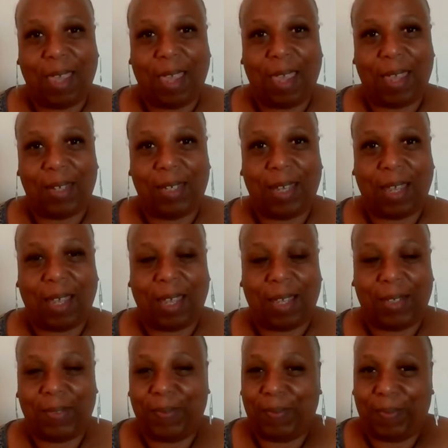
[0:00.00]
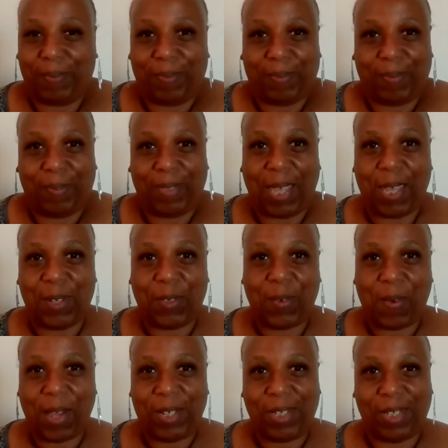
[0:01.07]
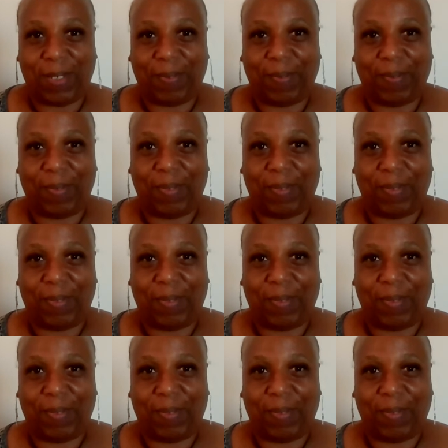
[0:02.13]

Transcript: And, uh, Thanks for watching,